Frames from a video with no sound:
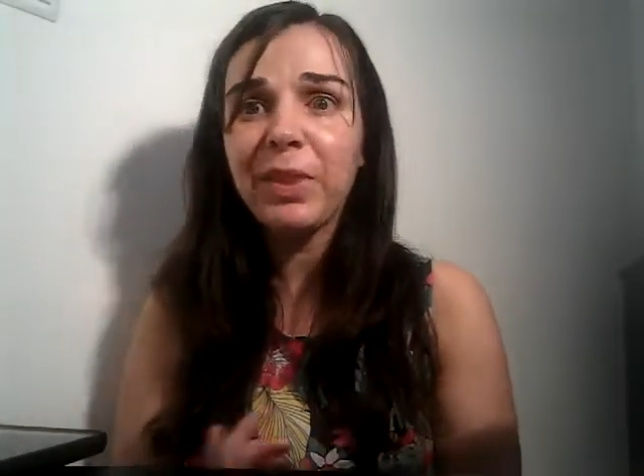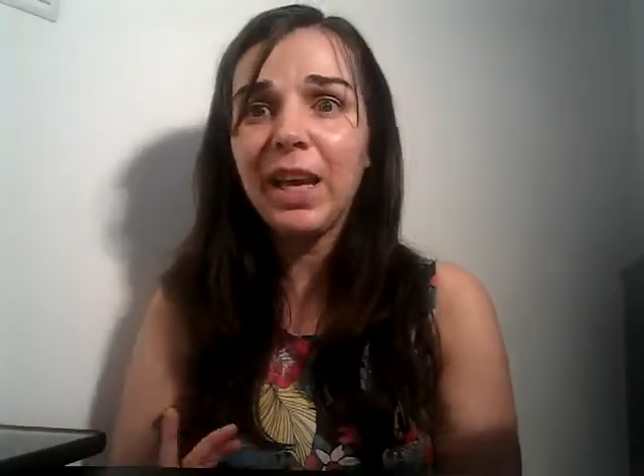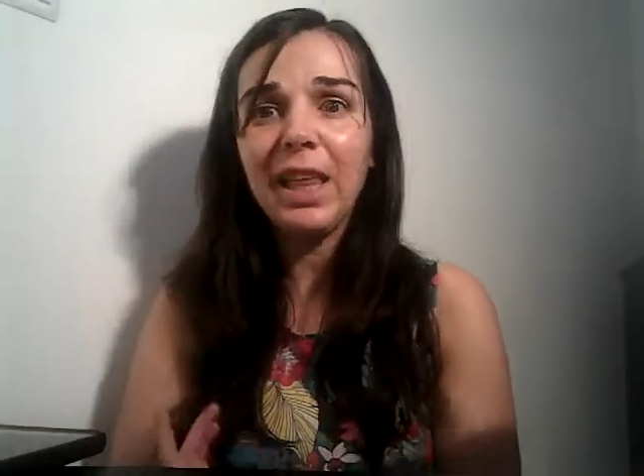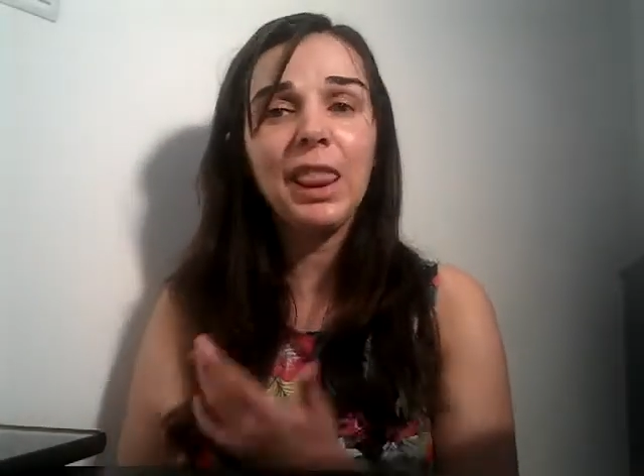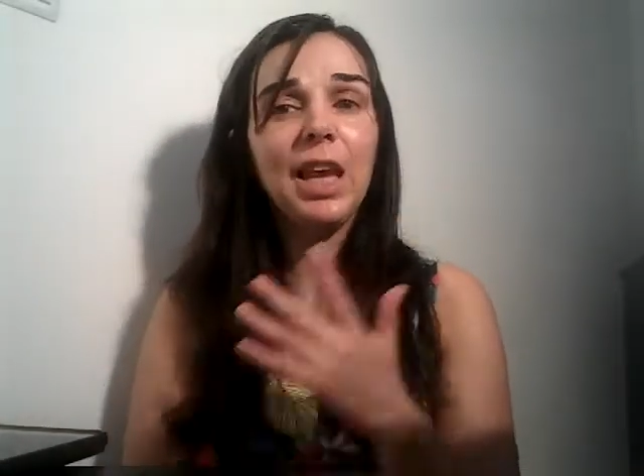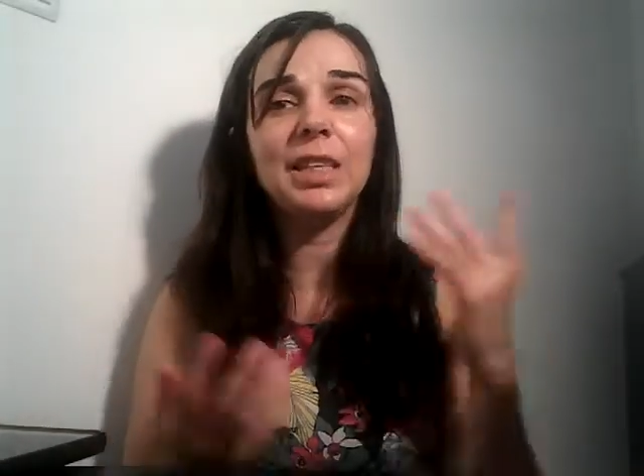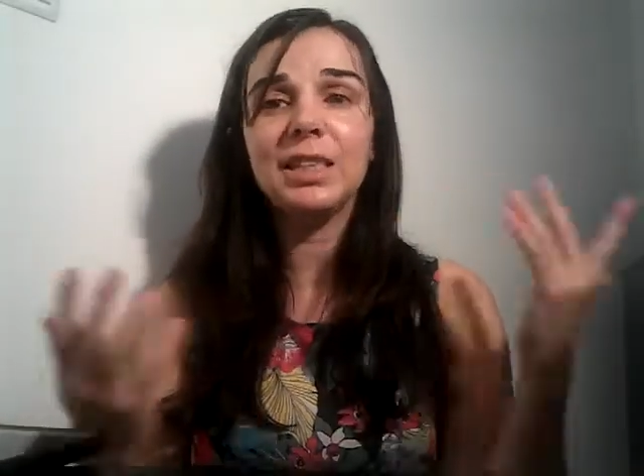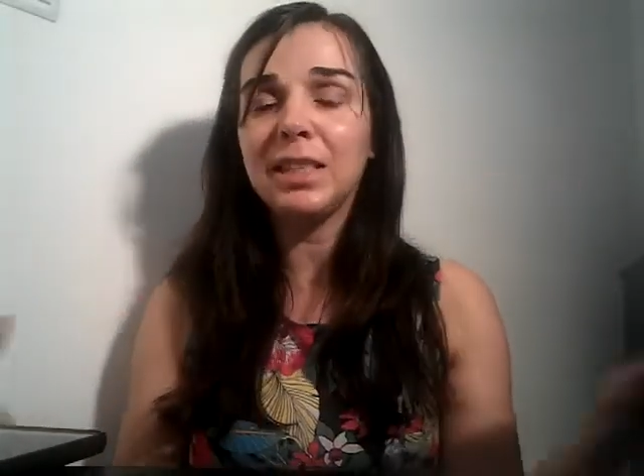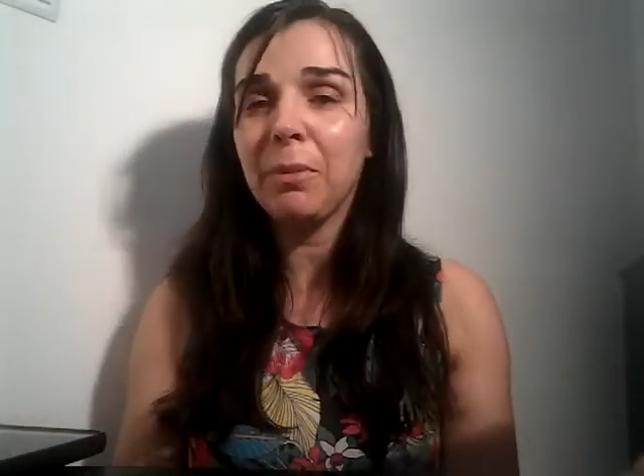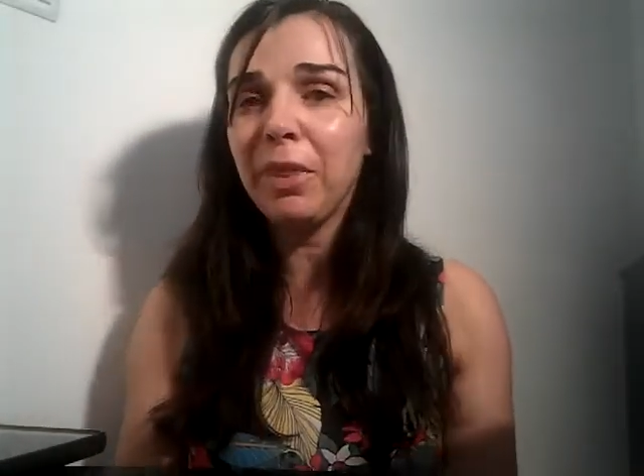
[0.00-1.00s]
and then
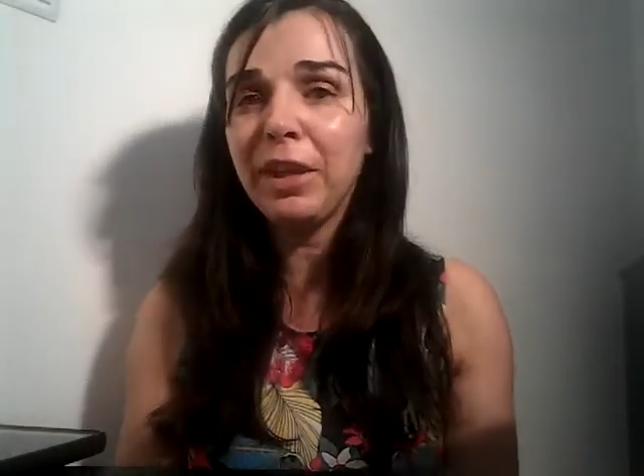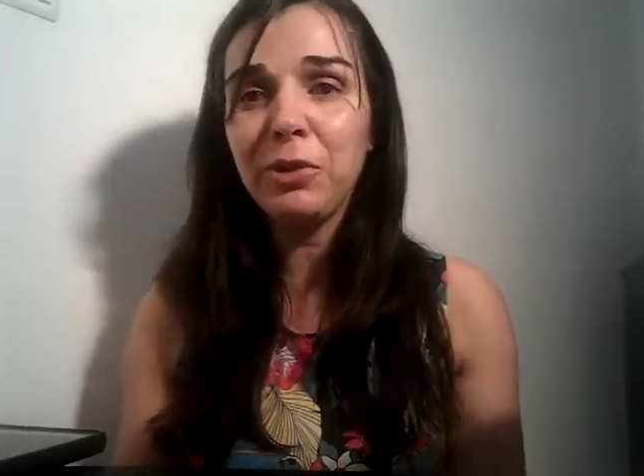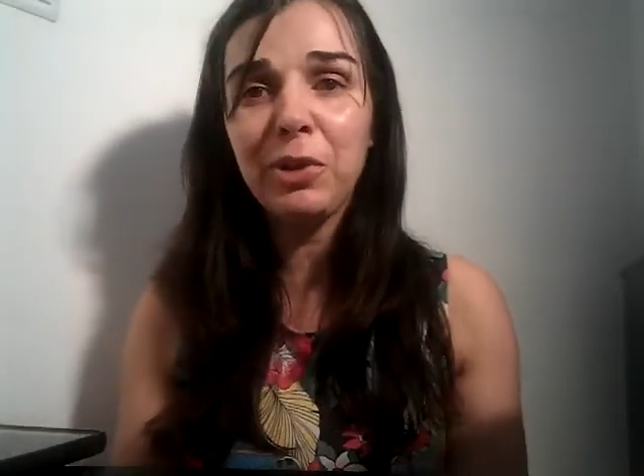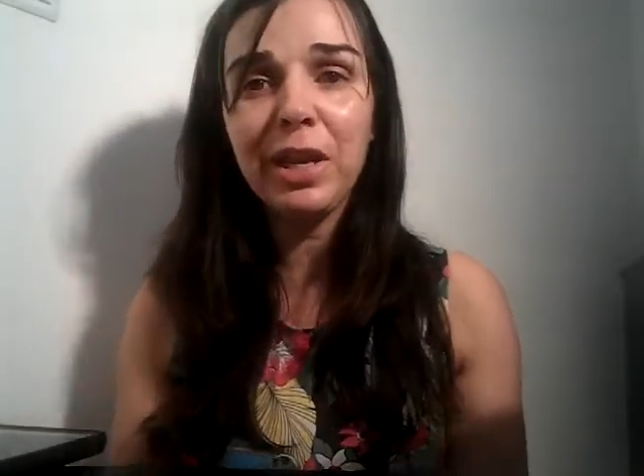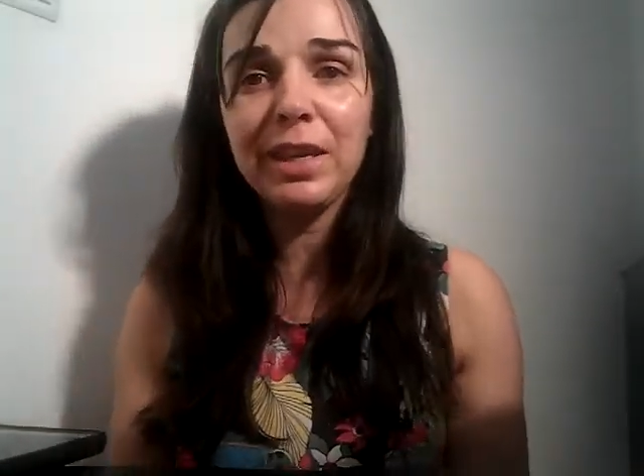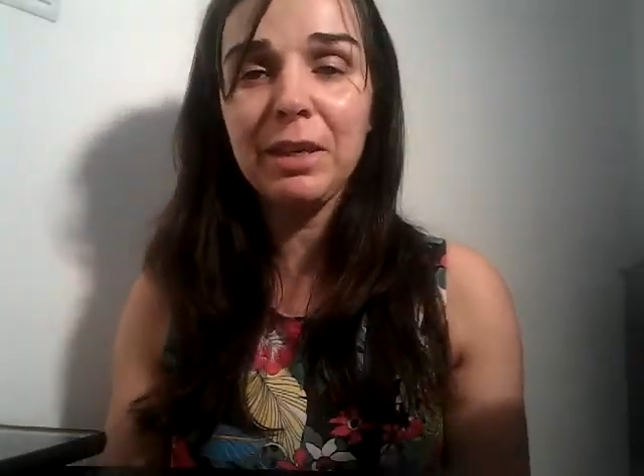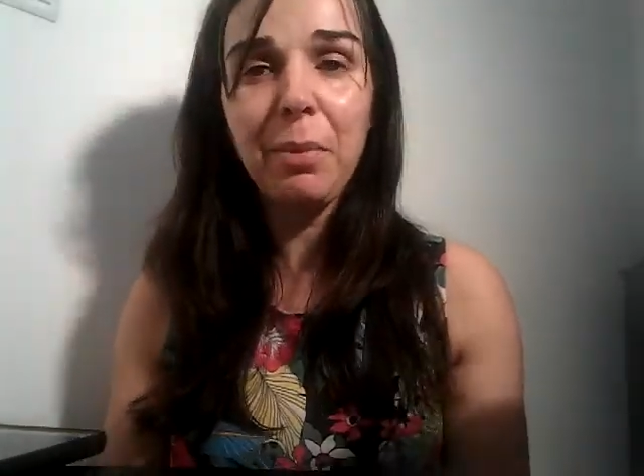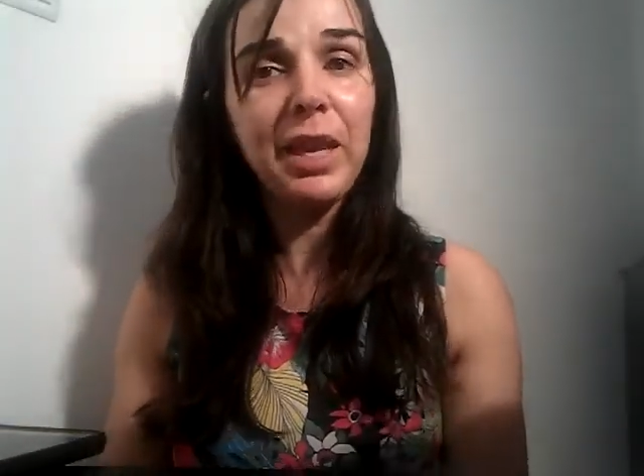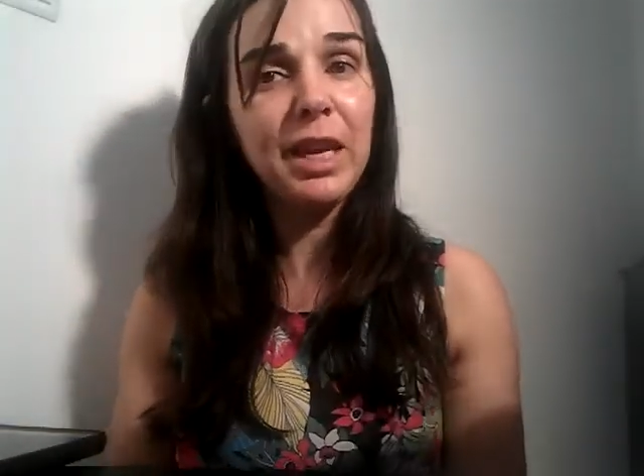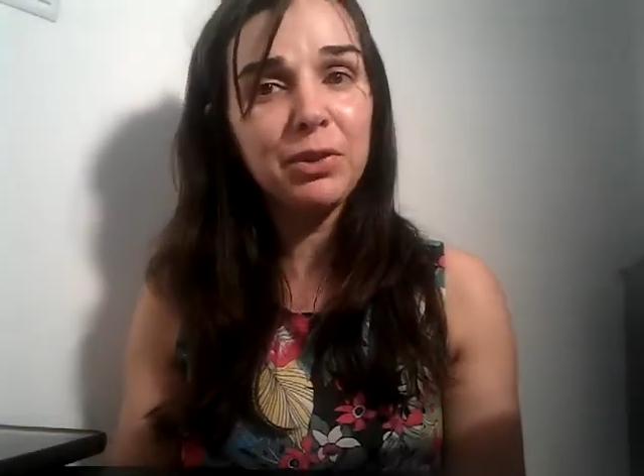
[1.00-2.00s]
something
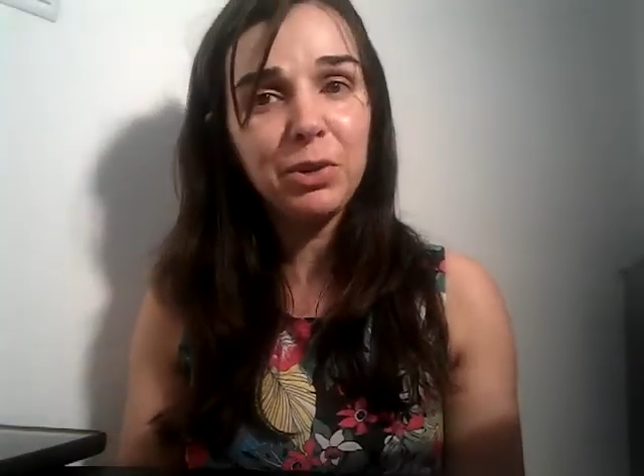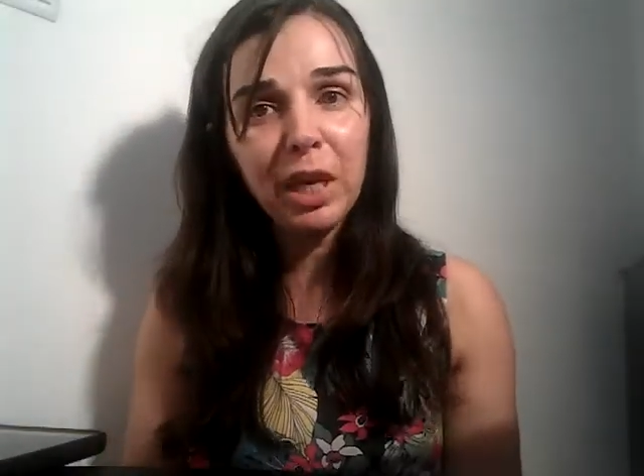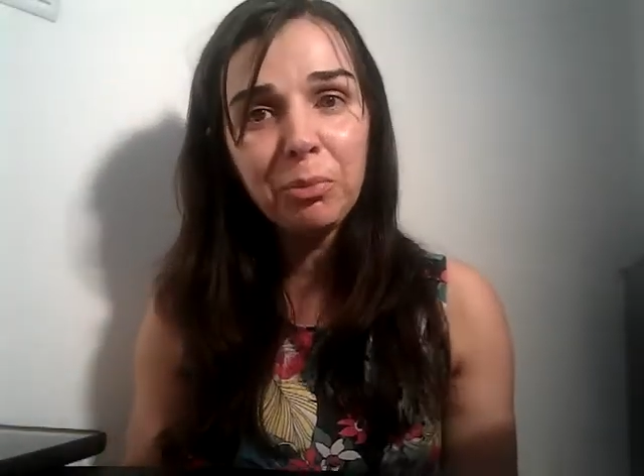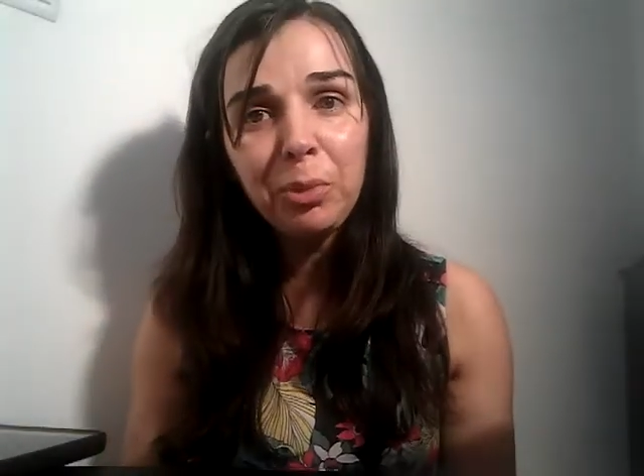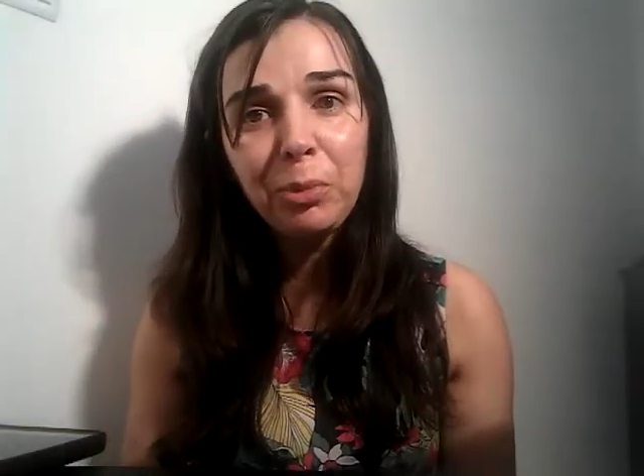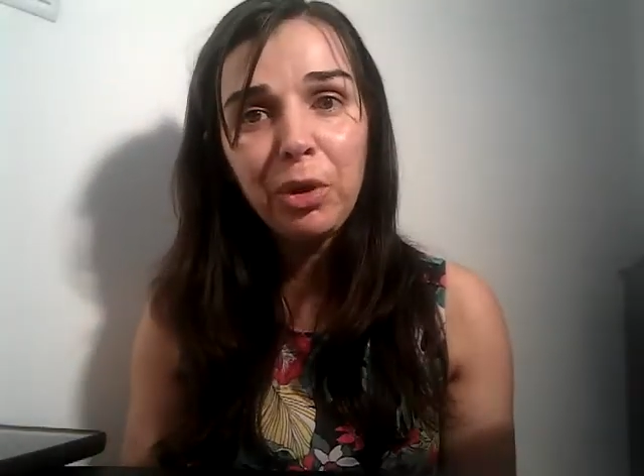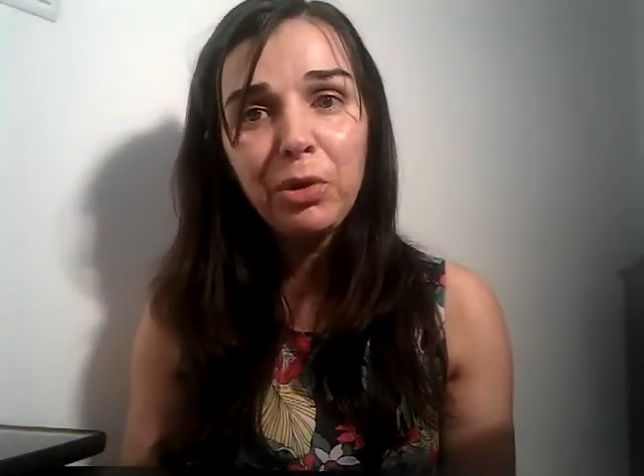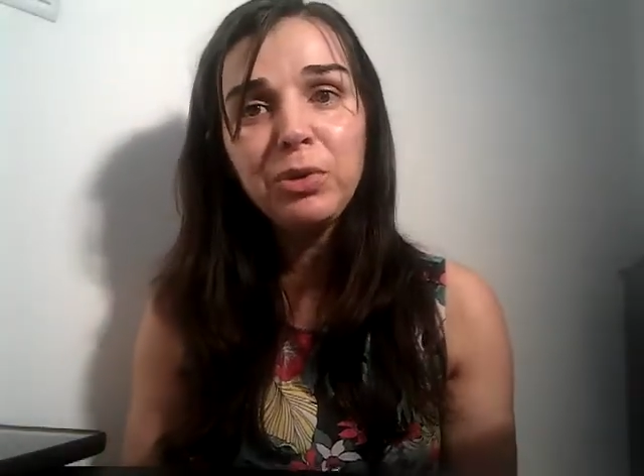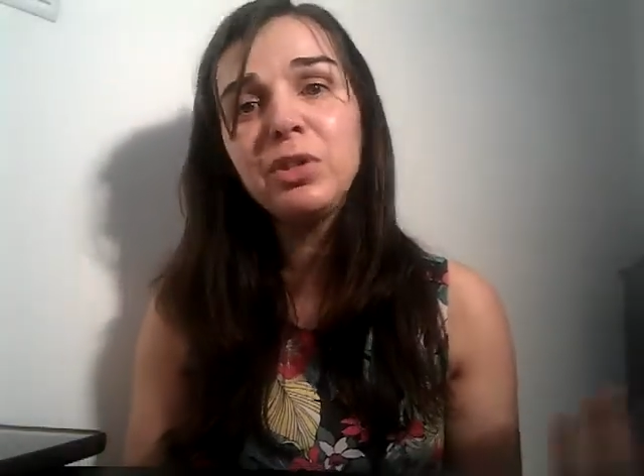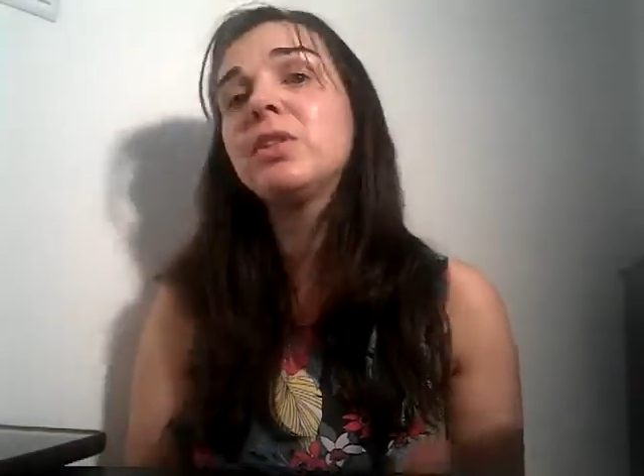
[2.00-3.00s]
else you can
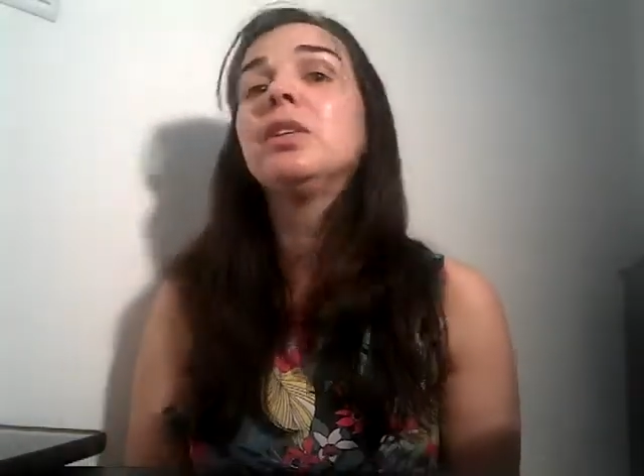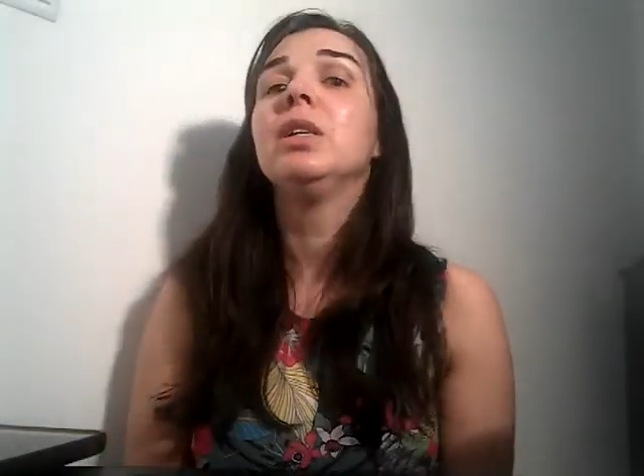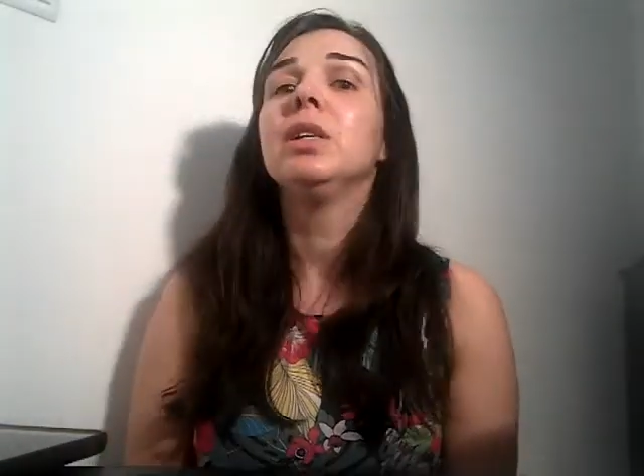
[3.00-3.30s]
propose,